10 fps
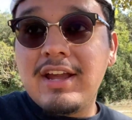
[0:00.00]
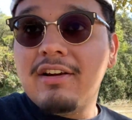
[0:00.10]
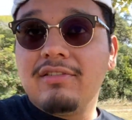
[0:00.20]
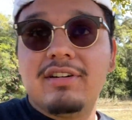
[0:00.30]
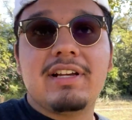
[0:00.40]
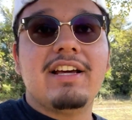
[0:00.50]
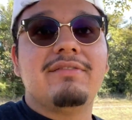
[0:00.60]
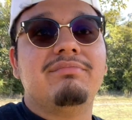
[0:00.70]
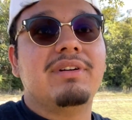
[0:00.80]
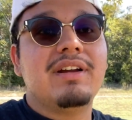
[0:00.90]
running out of
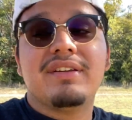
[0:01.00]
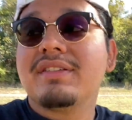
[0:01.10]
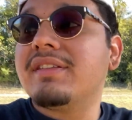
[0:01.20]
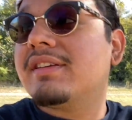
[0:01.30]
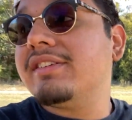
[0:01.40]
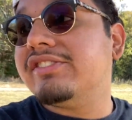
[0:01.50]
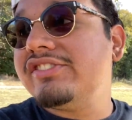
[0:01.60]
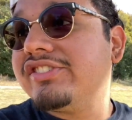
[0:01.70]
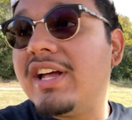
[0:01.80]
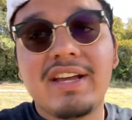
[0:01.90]
breath, because
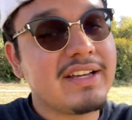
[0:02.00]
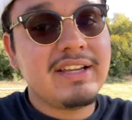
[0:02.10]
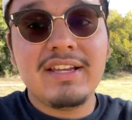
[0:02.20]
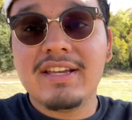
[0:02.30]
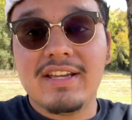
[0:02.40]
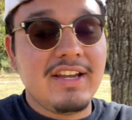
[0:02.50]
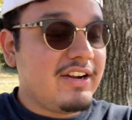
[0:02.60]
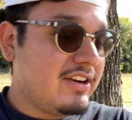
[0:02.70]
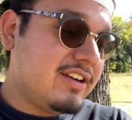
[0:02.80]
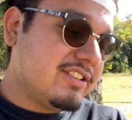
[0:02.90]
it
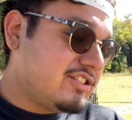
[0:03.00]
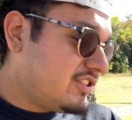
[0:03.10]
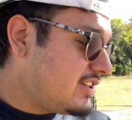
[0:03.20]
hurts